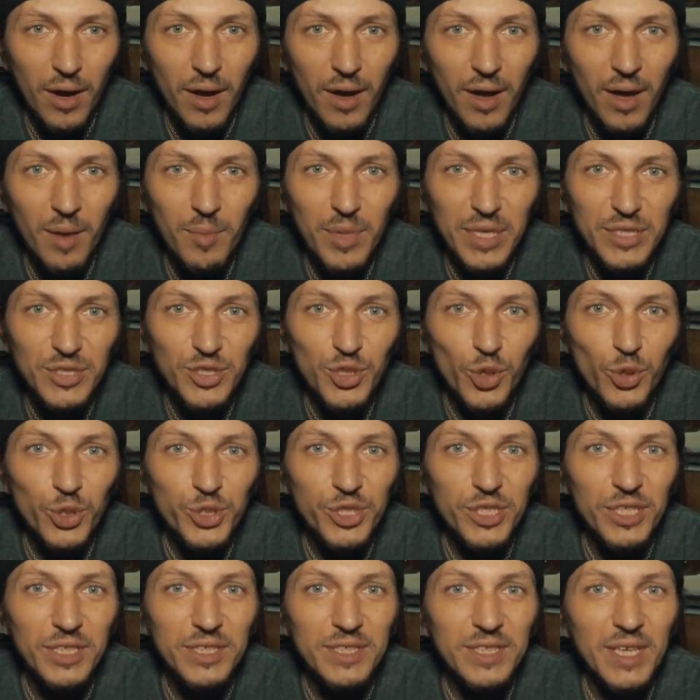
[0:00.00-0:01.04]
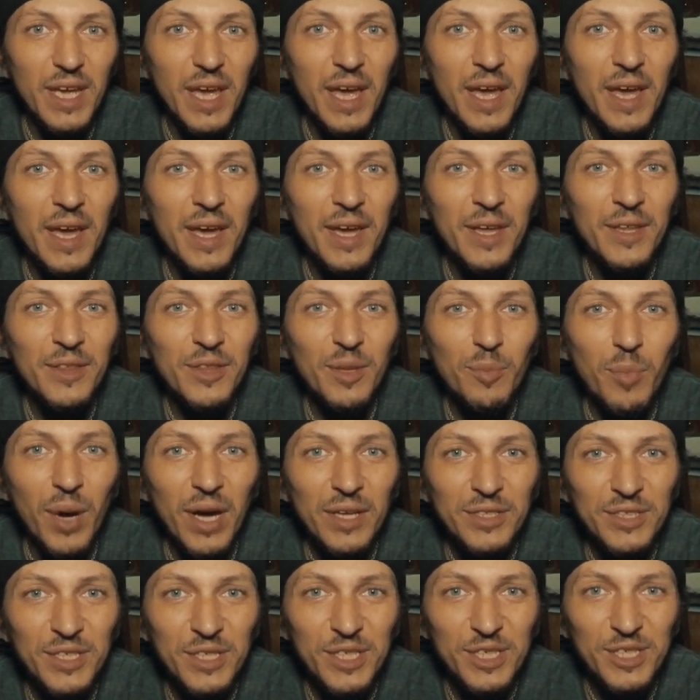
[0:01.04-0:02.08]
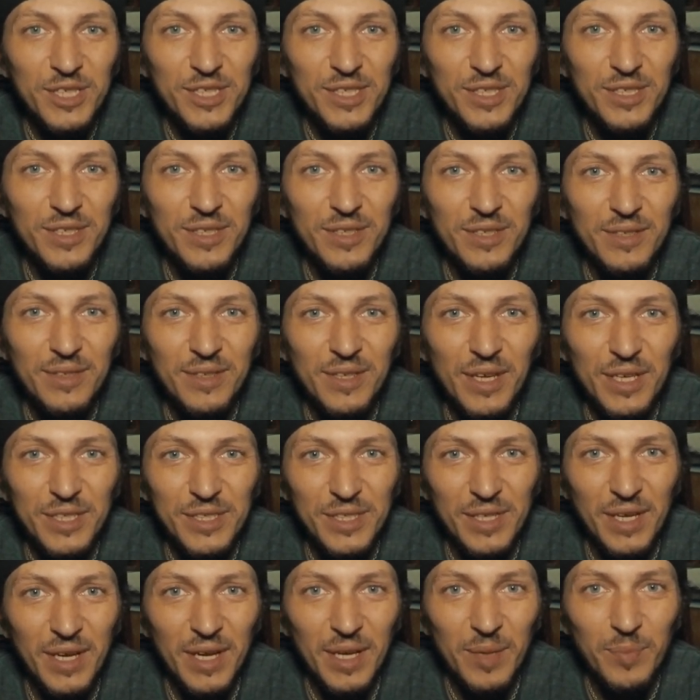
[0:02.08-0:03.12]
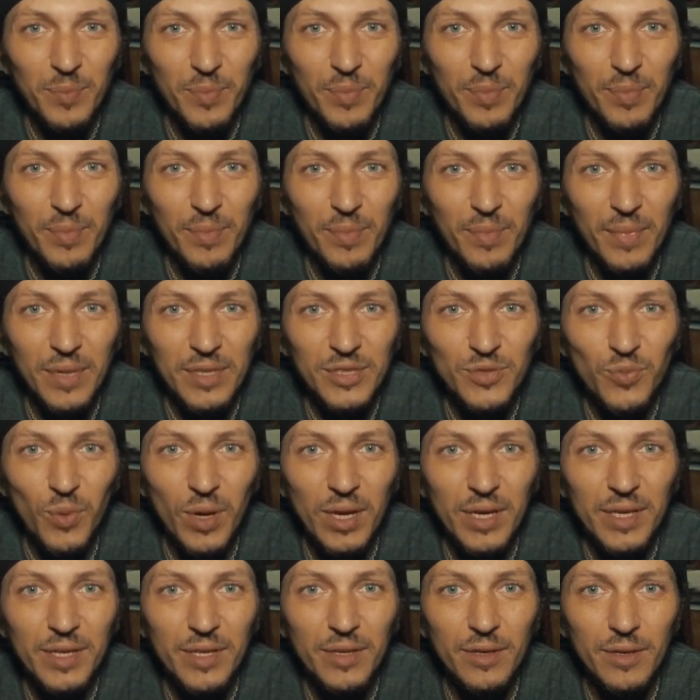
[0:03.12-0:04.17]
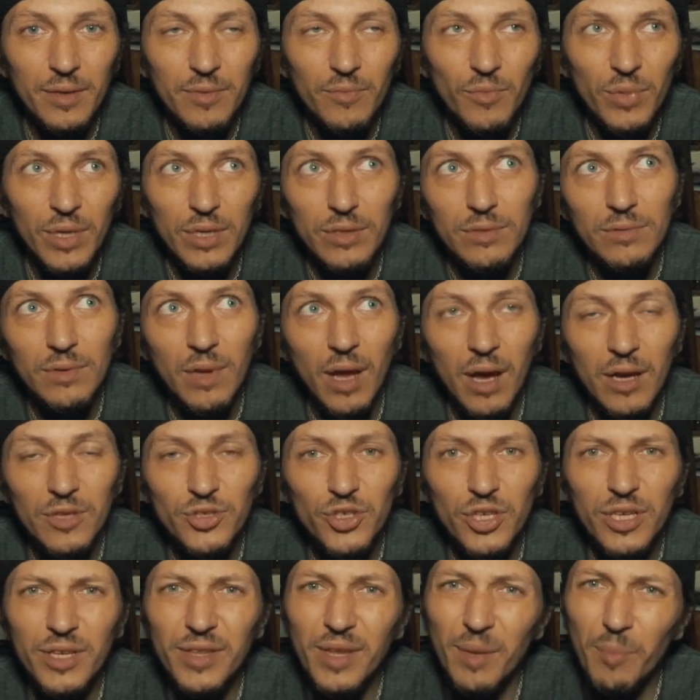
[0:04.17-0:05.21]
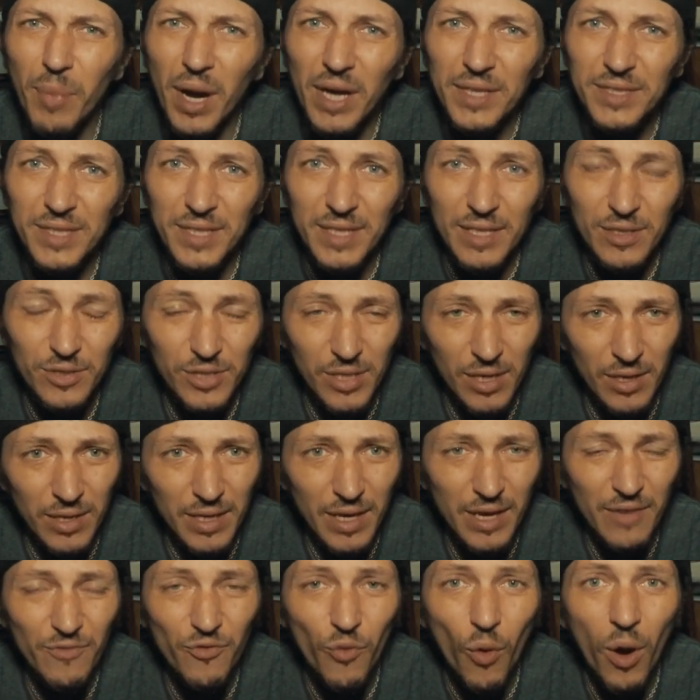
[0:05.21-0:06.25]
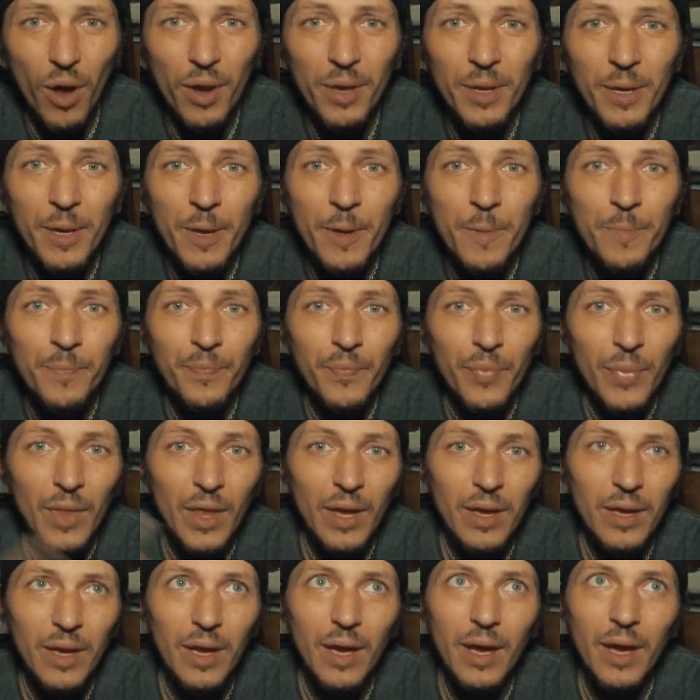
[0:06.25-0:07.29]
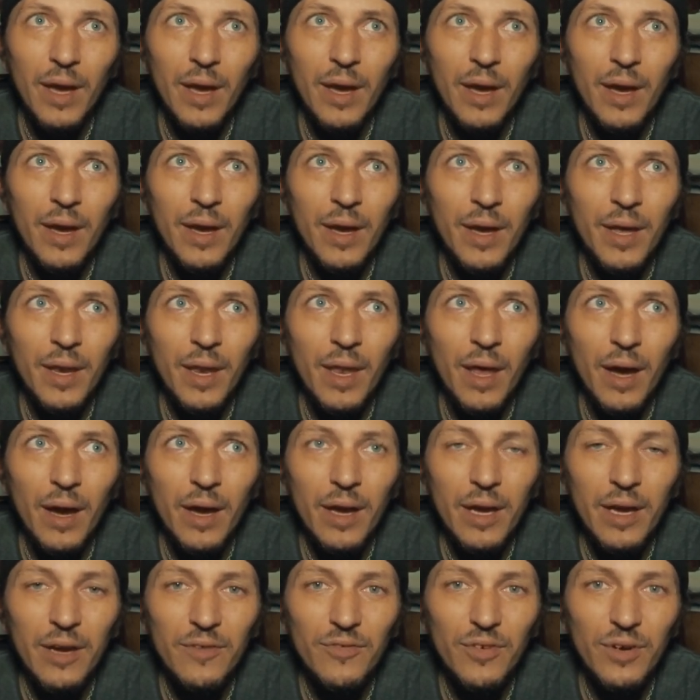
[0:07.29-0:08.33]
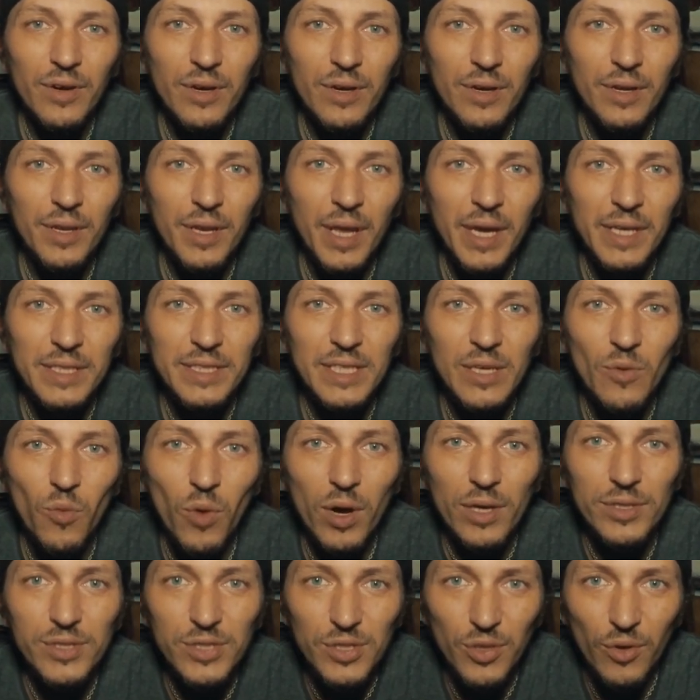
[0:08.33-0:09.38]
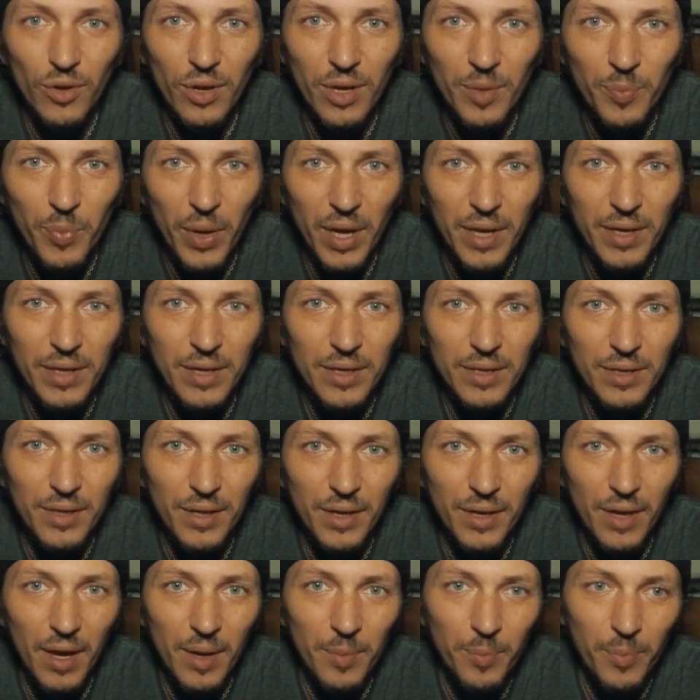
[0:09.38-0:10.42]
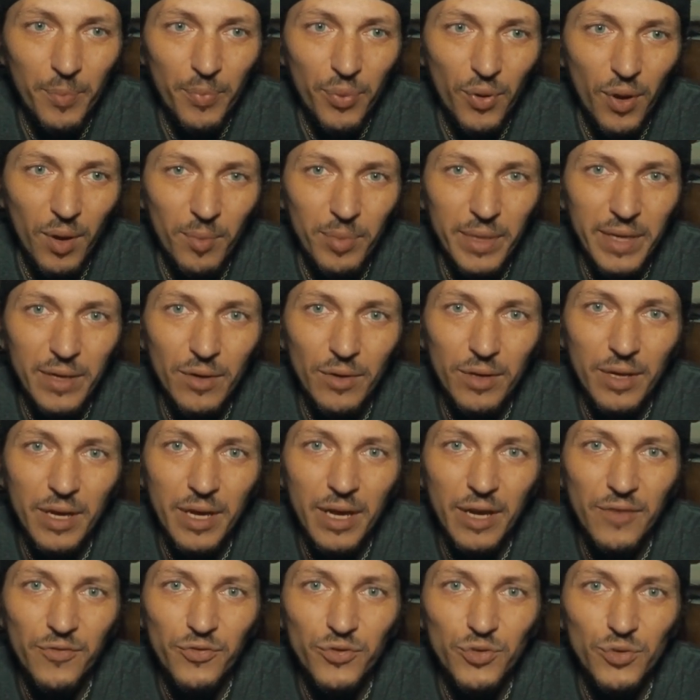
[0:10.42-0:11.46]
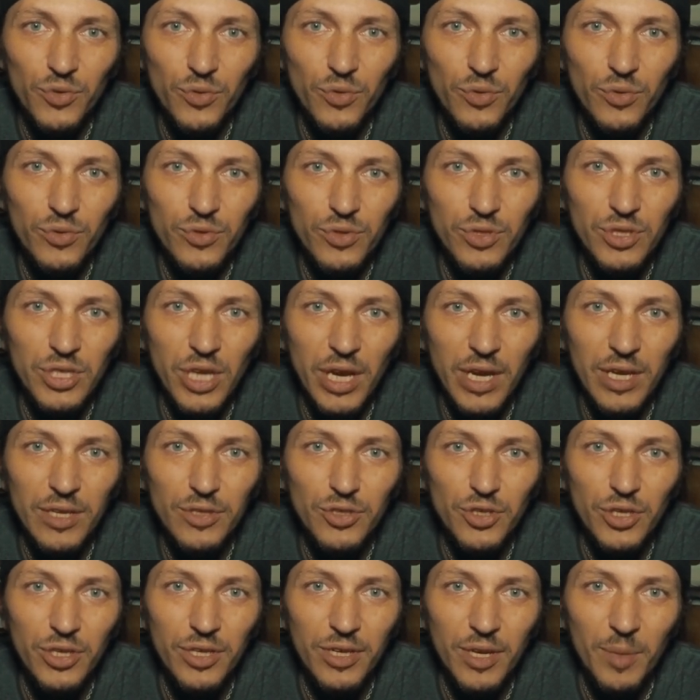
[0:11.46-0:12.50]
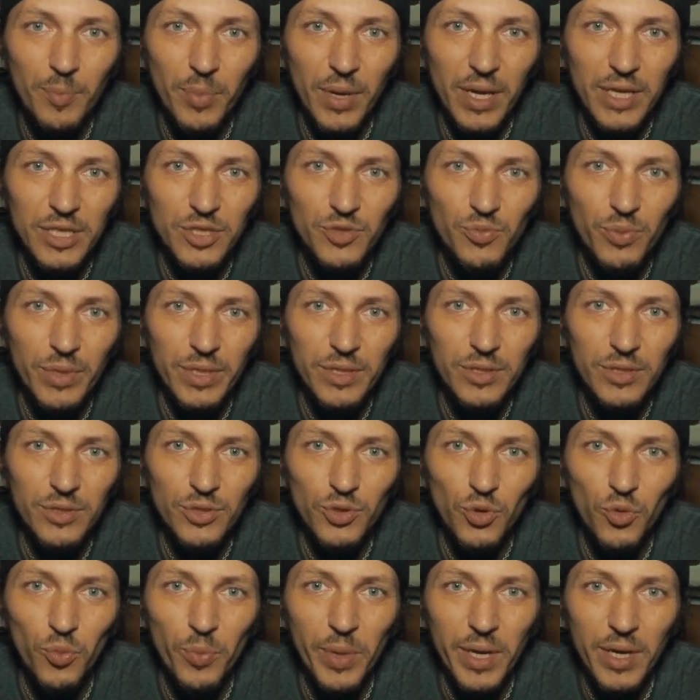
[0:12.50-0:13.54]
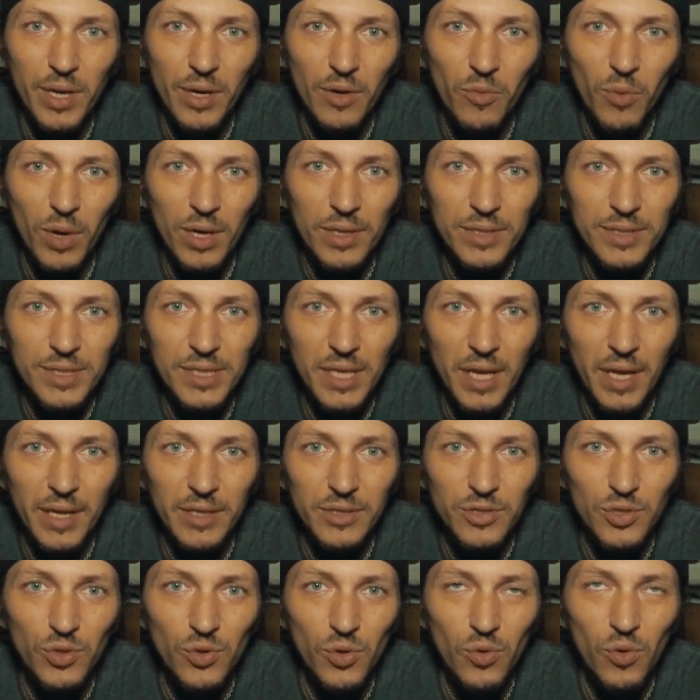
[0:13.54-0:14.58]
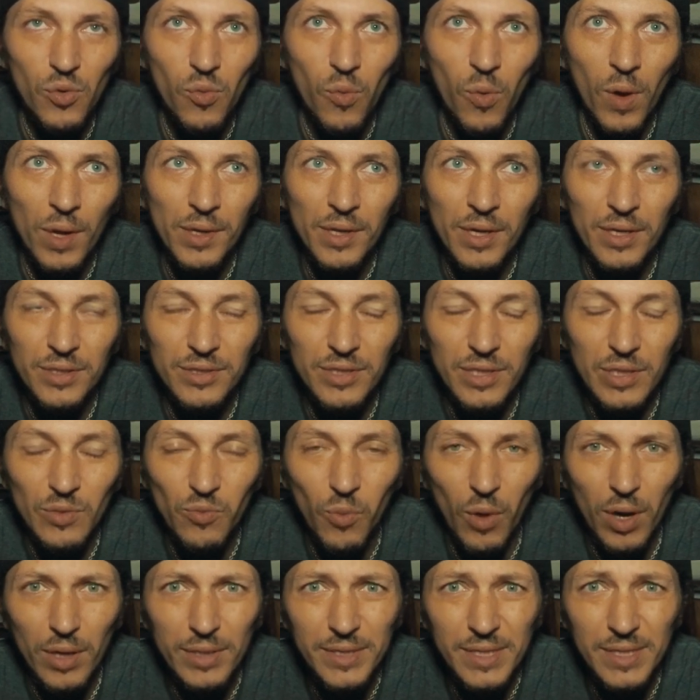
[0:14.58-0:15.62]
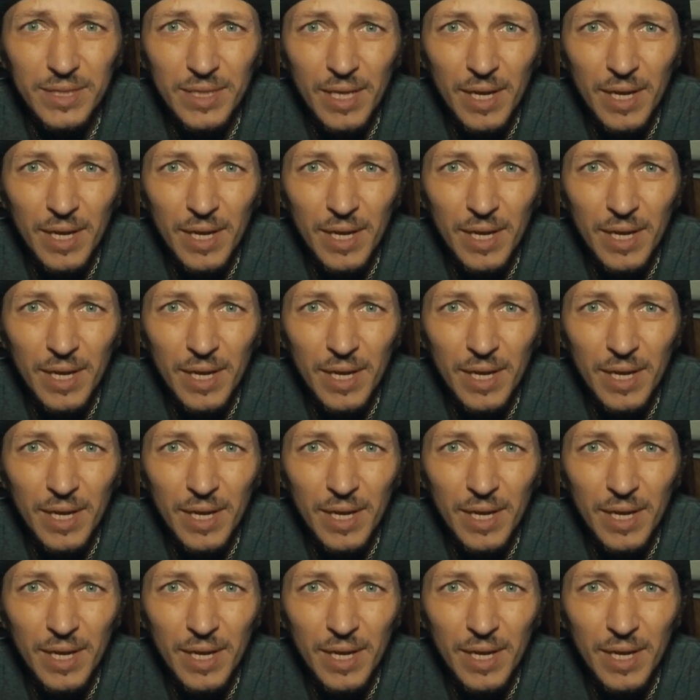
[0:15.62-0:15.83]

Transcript: I'm exhausted, and the battery doesn't help as well either. Wait, actually the battery, because I only have one, and I have an eighty watt solar panel that I'm probably gonna have to change and replace with two bigger ones, like two one hundred watts